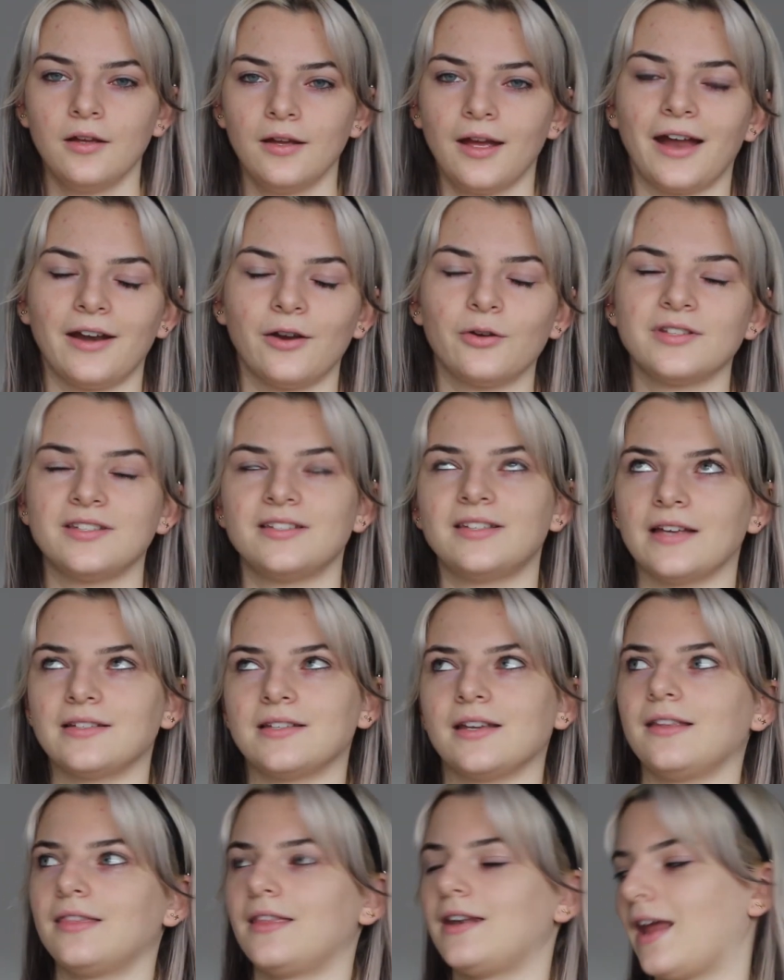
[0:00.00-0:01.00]
I know it
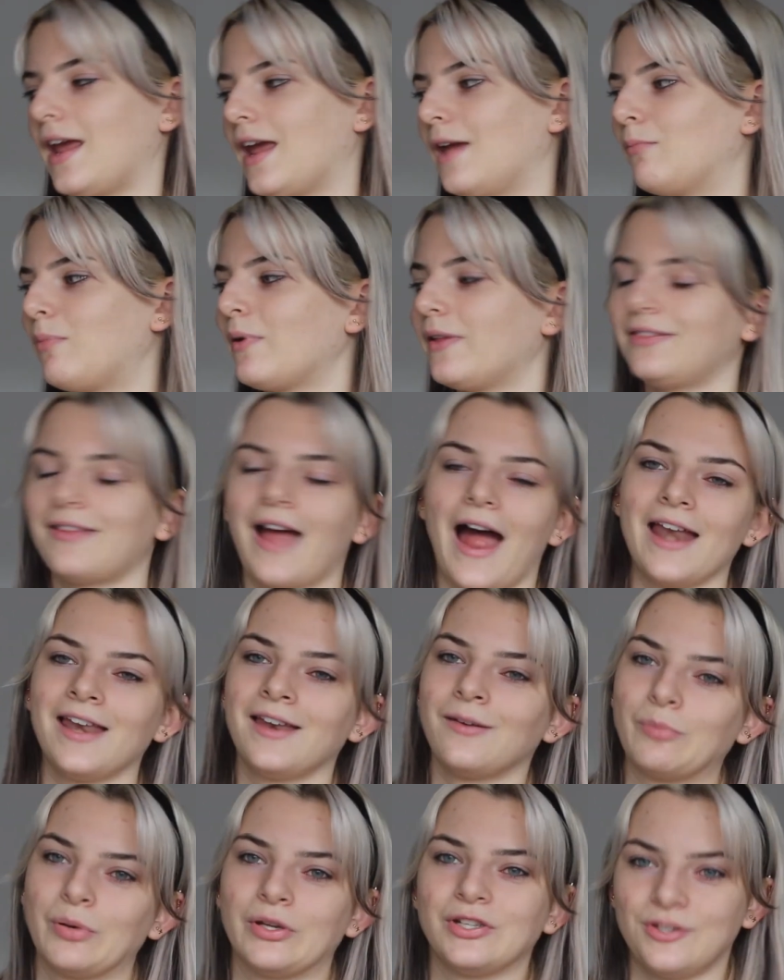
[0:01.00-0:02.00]
says it in the name, but I
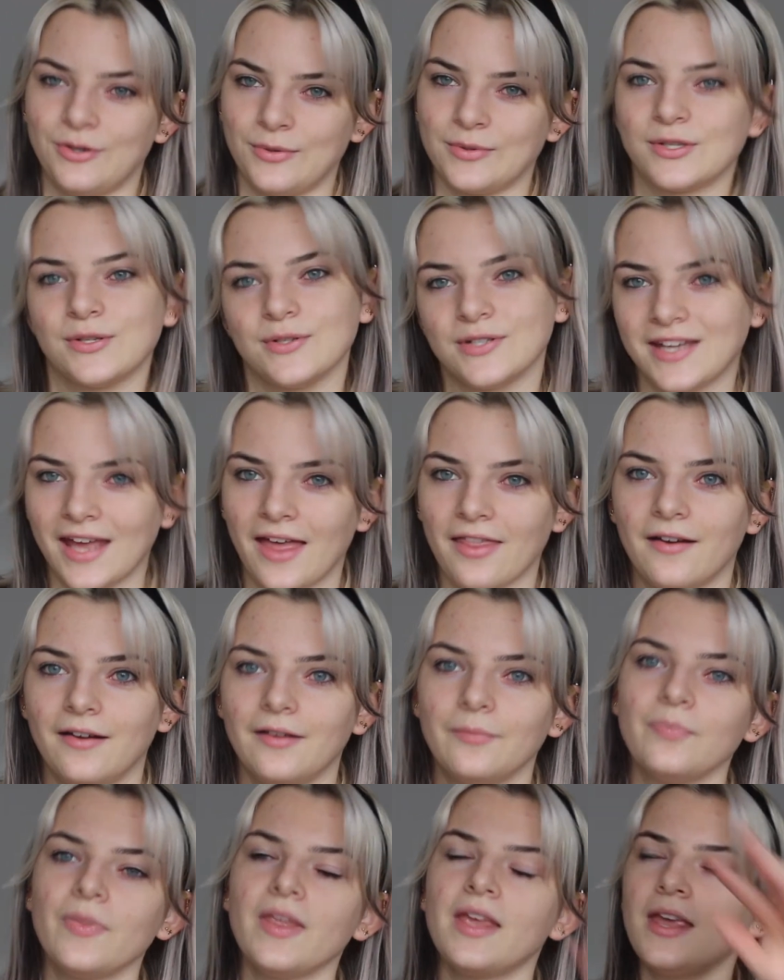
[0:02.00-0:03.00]
didn't put two and two
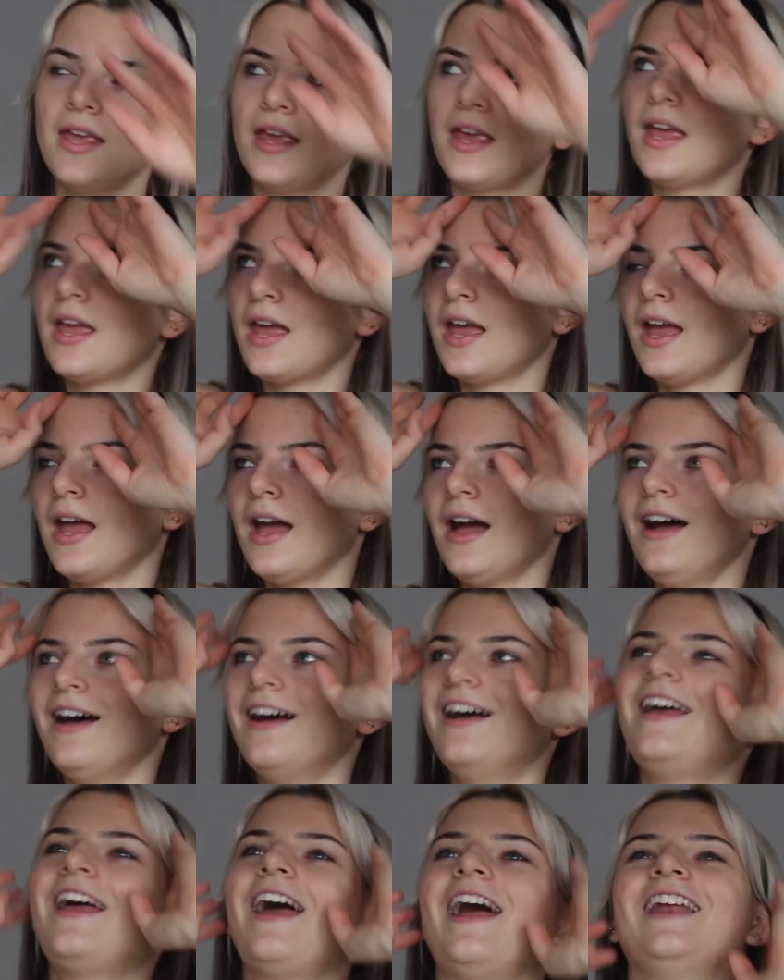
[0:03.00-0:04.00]
together.
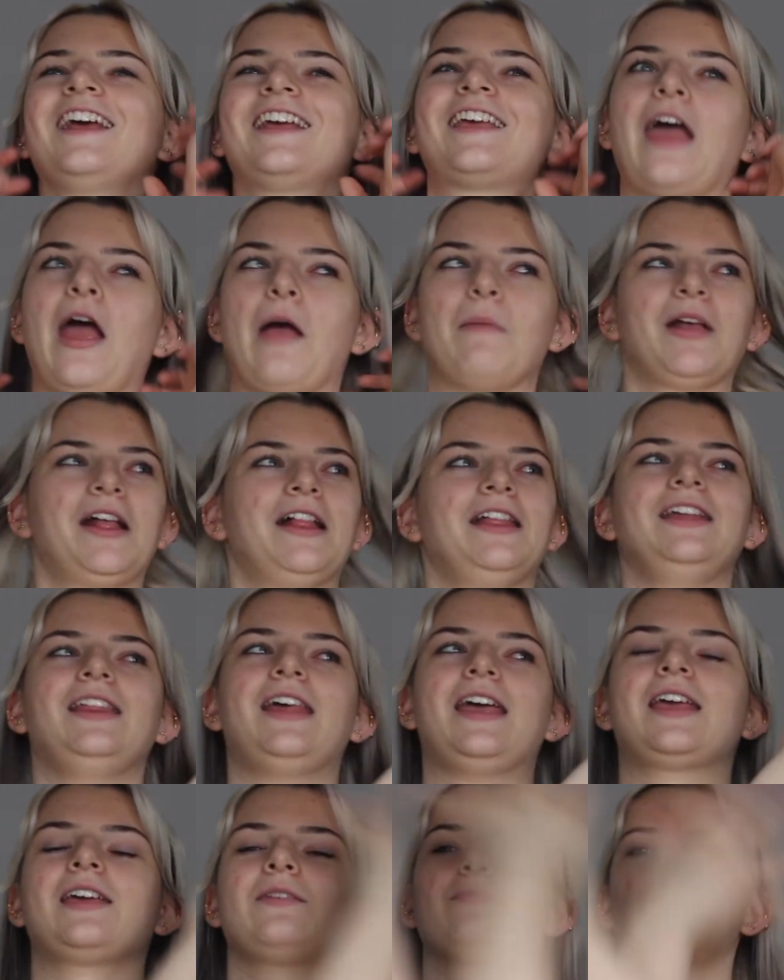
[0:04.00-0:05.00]
And it chemically
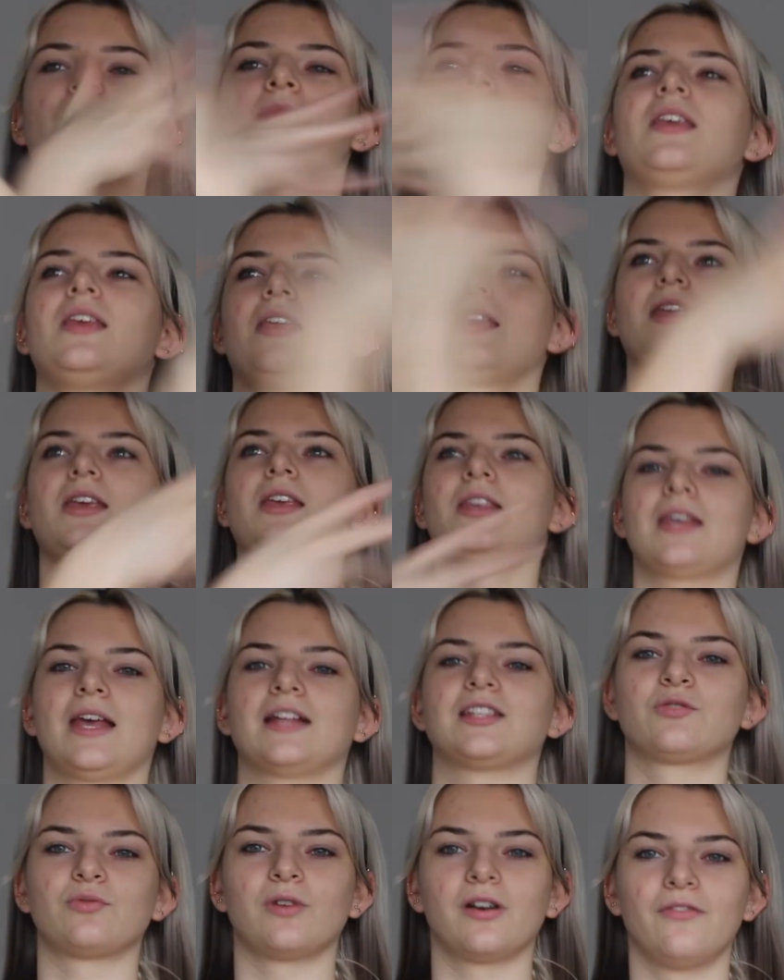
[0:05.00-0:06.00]
like
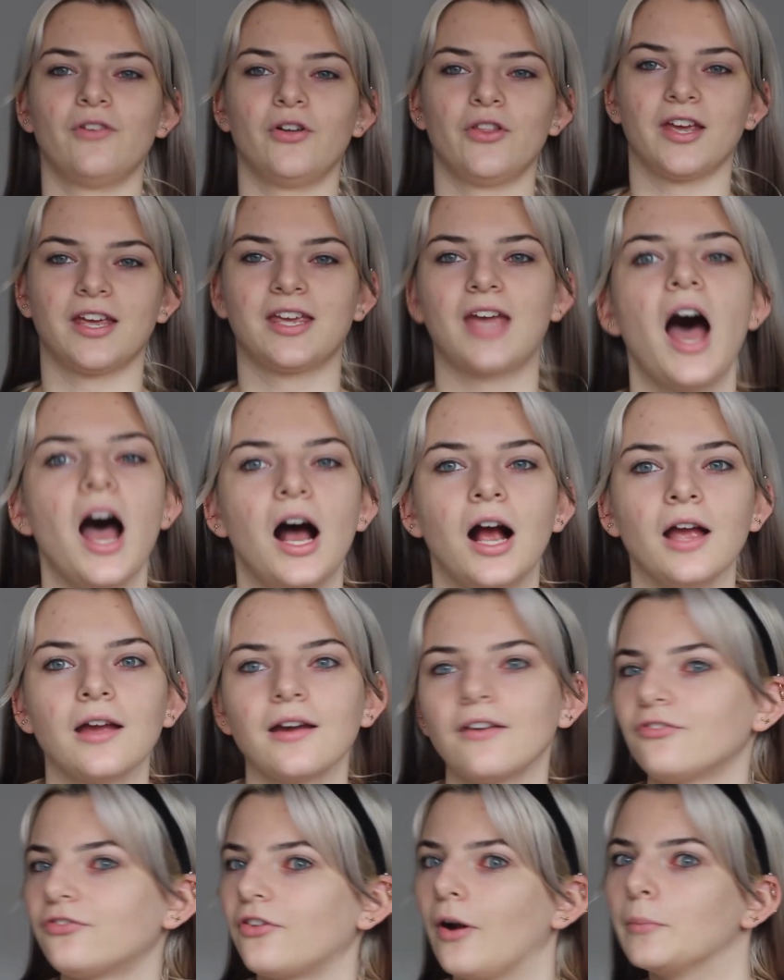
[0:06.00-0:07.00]
gets rid of all the
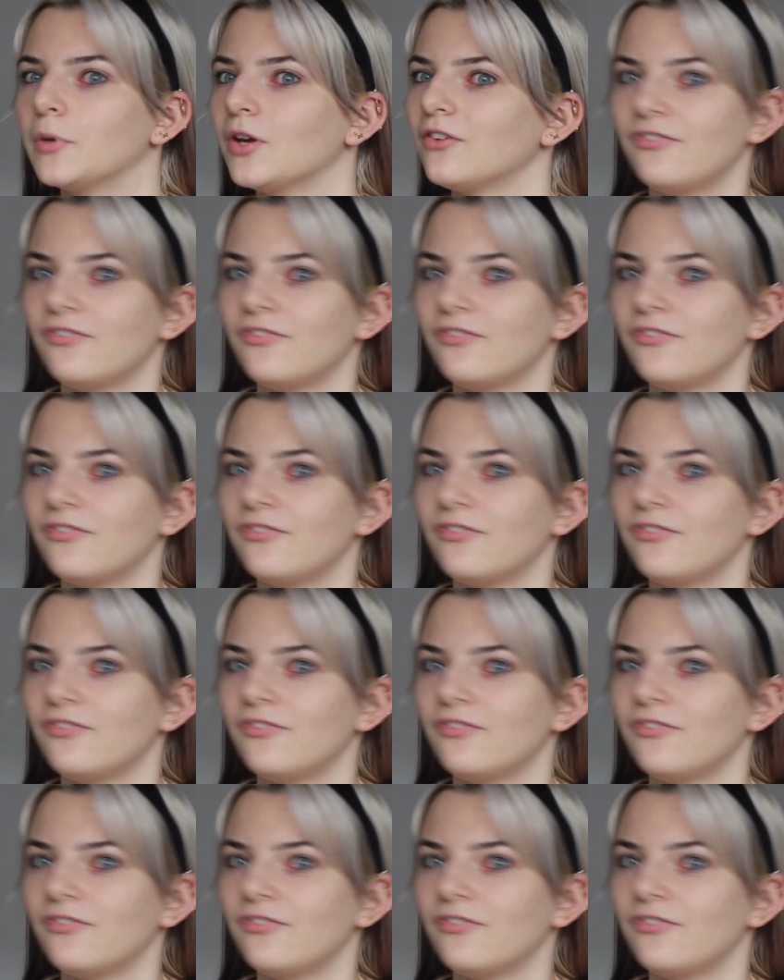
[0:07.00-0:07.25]
gunk from your